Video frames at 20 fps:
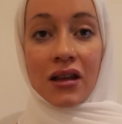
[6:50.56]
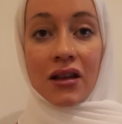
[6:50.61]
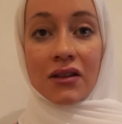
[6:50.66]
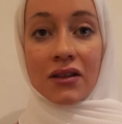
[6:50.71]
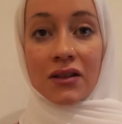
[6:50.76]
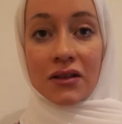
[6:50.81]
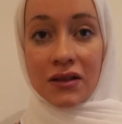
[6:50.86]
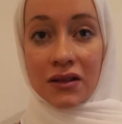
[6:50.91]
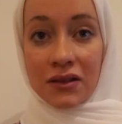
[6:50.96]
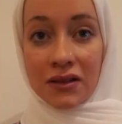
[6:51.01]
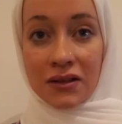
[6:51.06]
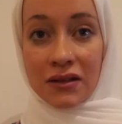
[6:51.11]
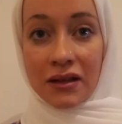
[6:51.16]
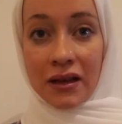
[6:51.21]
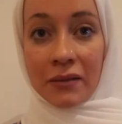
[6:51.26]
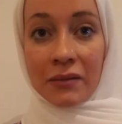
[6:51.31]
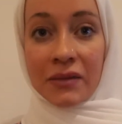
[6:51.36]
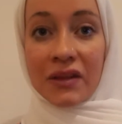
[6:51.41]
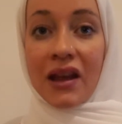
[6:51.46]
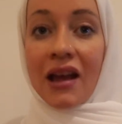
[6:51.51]

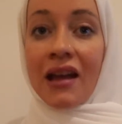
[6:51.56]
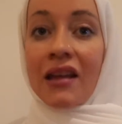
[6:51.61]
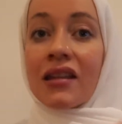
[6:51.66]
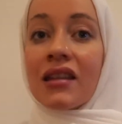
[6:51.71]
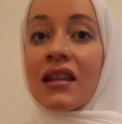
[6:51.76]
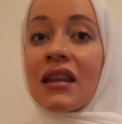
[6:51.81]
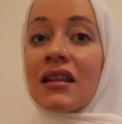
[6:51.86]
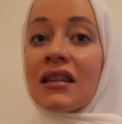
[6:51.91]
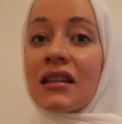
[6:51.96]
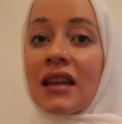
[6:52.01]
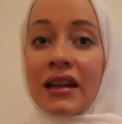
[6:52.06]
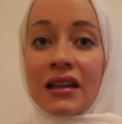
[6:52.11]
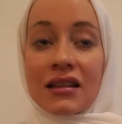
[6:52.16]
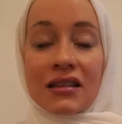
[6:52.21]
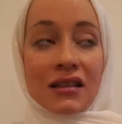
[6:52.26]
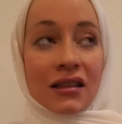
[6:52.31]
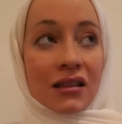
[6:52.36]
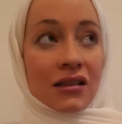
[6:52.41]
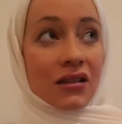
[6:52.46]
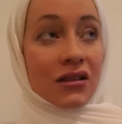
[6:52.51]
systems, I think that is
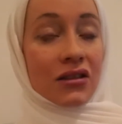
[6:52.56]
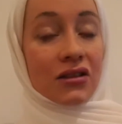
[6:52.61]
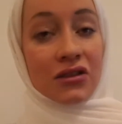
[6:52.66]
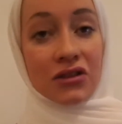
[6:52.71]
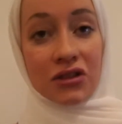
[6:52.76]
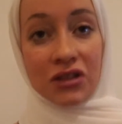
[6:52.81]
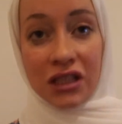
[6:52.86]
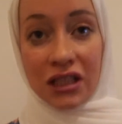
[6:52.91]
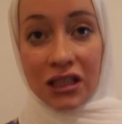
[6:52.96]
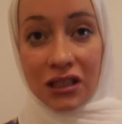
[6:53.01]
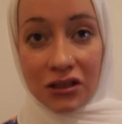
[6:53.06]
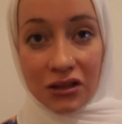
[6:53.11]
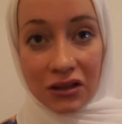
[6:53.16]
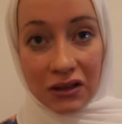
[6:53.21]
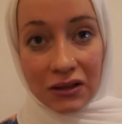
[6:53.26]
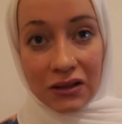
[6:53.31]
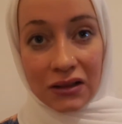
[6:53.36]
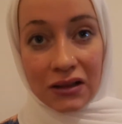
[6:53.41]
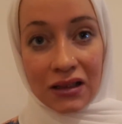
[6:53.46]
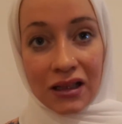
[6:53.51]
a
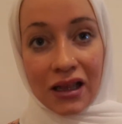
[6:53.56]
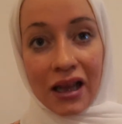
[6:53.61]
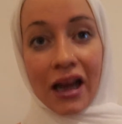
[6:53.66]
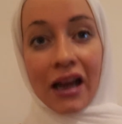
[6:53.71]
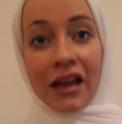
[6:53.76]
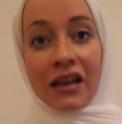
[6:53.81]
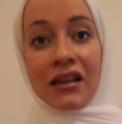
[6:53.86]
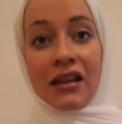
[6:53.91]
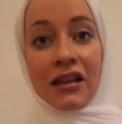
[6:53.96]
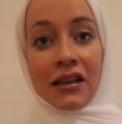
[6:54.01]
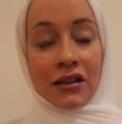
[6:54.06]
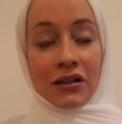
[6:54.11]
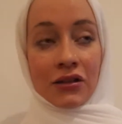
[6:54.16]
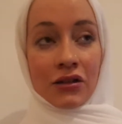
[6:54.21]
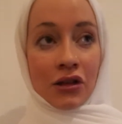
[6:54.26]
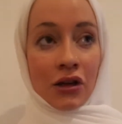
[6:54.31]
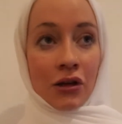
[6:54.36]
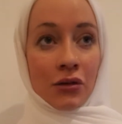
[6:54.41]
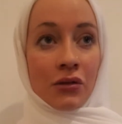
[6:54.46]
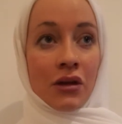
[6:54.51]
genius idea, you
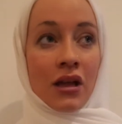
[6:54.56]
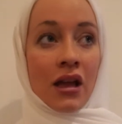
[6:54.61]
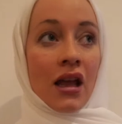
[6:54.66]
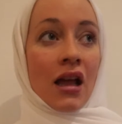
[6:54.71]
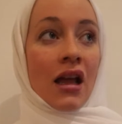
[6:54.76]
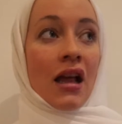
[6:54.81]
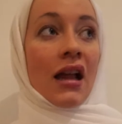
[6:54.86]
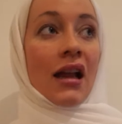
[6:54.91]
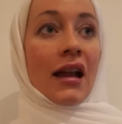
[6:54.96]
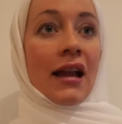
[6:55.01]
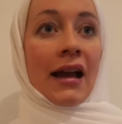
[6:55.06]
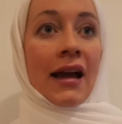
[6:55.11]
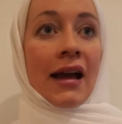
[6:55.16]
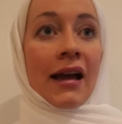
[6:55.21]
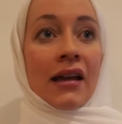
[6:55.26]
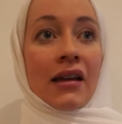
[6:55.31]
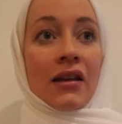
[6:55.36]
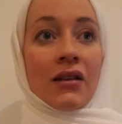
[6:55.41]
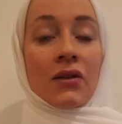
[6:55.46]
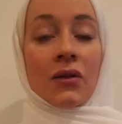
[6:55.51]
know,
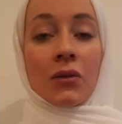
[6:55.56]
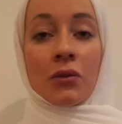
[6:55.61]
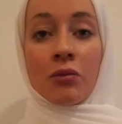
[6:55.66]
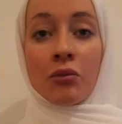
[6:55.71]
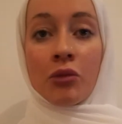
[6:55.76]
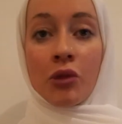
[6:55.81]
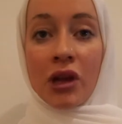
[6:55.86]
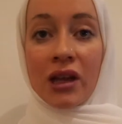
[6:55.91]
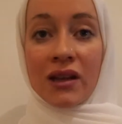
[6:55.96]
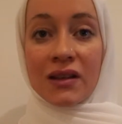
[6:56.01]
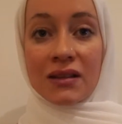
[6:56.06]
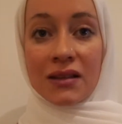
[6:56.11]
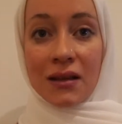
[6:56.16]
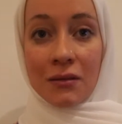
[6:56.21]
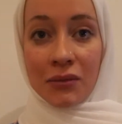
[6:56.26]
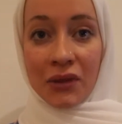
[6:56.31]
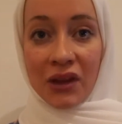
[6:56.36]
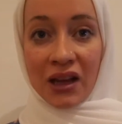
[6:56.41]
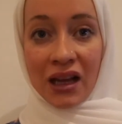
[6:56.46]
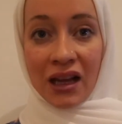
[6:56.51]
like to bring
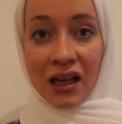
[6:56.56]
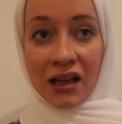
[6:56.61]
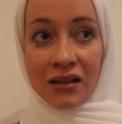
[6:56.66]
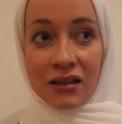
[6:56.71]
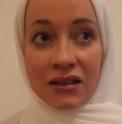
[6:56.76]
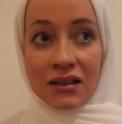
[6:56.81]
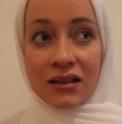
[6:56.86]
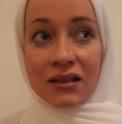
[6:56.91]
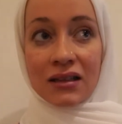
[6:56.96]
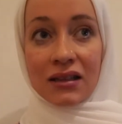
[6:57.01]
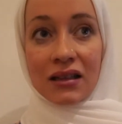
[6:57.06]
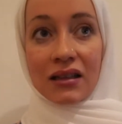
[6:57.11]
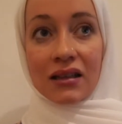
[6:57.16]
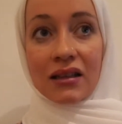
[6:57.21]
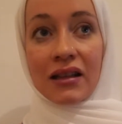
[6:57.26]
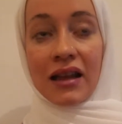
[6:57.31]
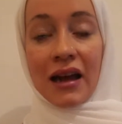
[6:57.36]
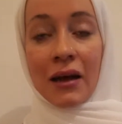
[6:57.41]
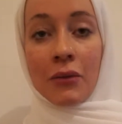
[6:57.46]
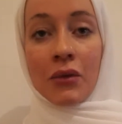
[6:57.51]
something else
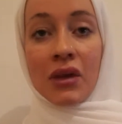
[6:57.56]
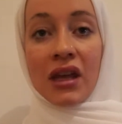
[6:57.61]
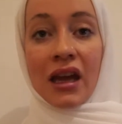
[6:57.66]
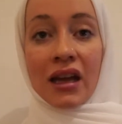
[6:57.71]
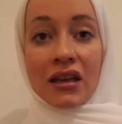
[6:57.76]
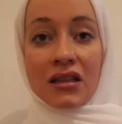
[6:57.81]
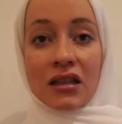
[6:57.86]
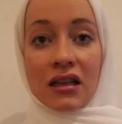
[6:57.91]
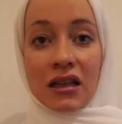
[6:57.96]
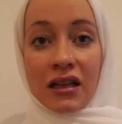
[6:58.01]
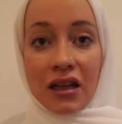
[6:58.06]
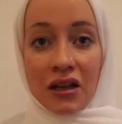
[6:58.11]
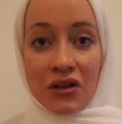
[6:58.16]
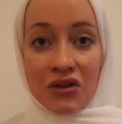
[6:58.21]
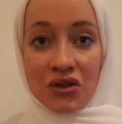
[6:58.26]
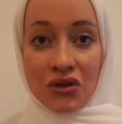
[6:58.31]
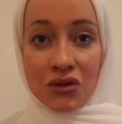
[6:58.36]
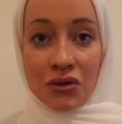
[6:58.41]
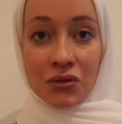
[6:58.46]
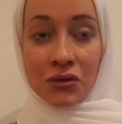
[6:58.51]
that we actually can
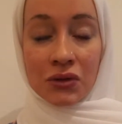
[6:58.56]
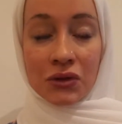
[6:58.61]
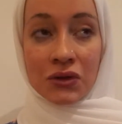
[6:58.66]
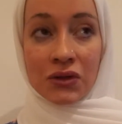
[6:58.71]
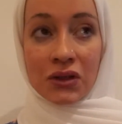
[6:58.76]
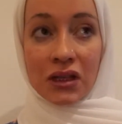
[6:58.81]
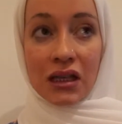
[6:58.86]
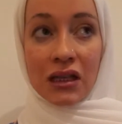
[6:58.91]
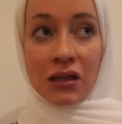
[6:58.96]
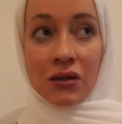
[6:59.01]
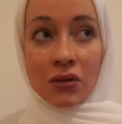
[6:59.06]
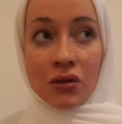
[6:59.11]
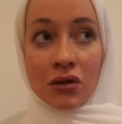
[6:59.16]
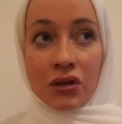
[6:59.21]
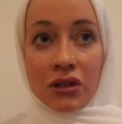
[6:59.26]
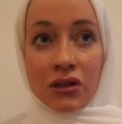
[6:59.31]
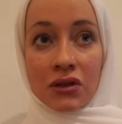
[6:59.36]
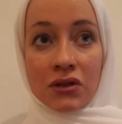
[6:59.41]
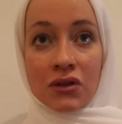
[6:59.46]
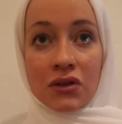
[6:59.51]
use in
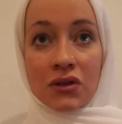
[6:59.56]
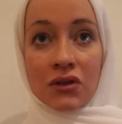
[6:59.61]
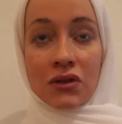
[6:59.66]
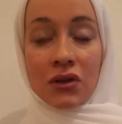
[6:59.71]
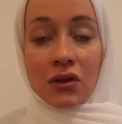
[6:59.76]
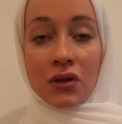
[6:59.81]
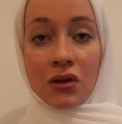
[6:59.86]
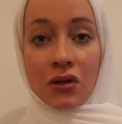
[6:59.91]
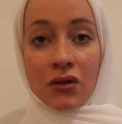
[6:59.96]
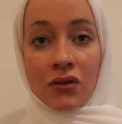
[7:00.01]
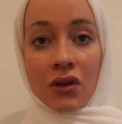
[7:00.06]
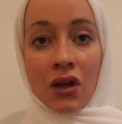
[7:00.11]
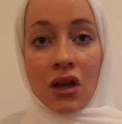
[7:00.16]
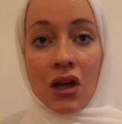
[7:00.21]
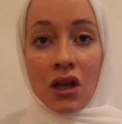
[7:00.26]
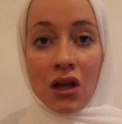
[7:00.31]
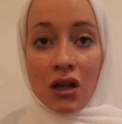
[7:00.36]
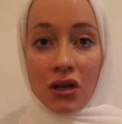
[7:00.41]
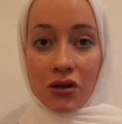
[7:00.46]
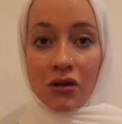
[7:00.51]
order to sort of,
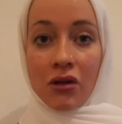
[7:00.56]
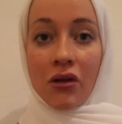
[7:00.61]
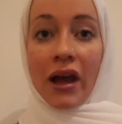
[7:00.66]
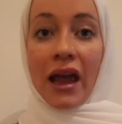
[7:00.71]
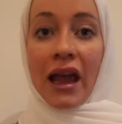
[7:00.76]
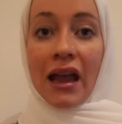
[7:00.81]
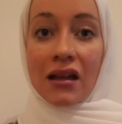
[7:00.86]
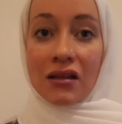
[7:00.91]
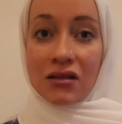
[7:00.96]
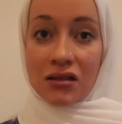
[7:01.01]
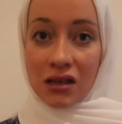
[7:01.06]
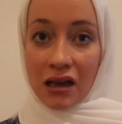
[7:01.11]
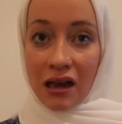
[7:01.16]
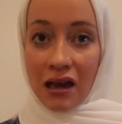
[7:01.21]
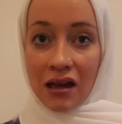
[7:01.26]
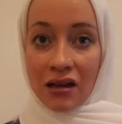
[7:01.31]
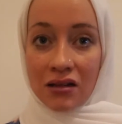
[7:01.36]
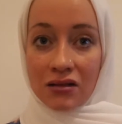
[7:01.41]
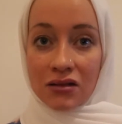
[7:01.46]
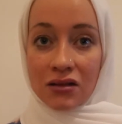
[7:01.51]
you know,
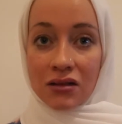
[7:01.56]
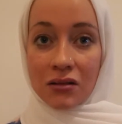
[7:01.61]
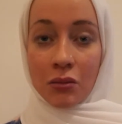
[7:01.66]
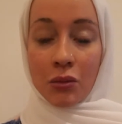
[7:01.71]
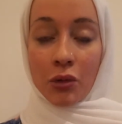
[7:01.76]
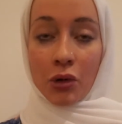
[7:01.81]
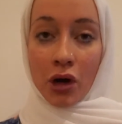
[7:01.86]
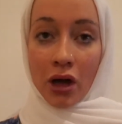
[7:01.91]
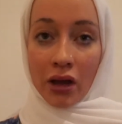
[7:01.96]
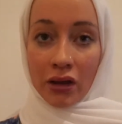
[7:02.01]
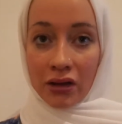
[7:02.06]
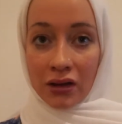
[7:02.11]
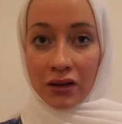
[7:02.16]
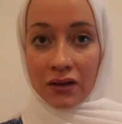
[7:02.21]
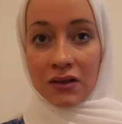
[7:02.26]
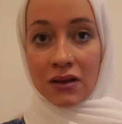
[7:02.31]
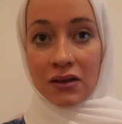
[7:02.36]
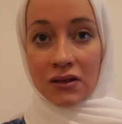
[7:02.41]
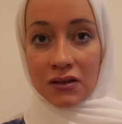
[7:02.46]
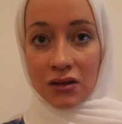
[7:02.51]
exchange products
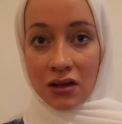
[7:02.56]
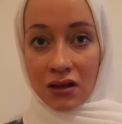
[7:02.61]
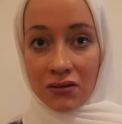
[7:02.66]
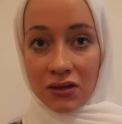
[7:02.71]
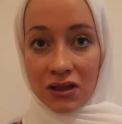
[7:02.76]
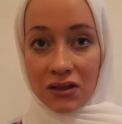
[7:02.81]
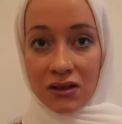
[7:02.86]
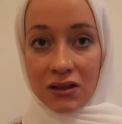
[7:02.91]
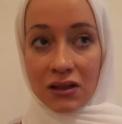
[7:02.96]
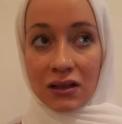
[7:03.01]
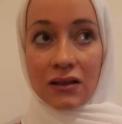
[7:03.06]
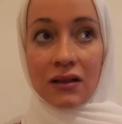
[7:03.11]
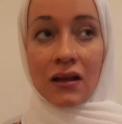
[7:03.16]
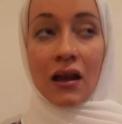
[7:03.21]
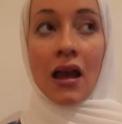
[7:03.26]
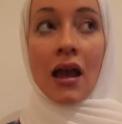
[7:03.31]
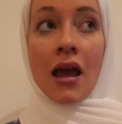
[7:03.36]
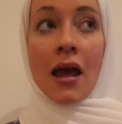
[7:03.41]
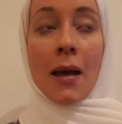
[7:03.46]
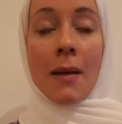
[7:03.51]
and services.
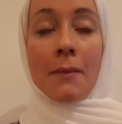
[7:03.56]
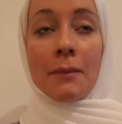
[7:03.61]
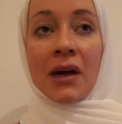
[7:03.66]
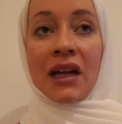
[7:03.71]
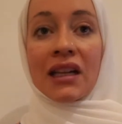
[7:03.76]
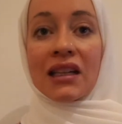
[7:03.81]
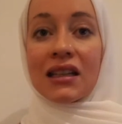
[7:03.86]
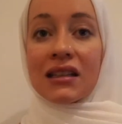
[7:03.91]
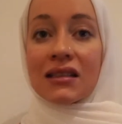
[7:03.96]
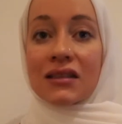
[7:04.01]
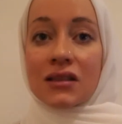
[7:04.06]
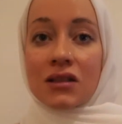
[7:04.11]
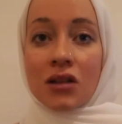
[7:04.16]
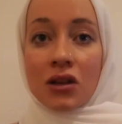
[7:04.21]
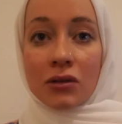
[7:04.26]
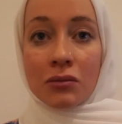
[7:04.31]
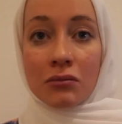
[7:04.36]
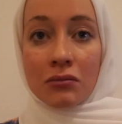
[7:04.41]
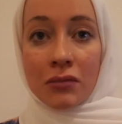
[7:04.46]
But it's not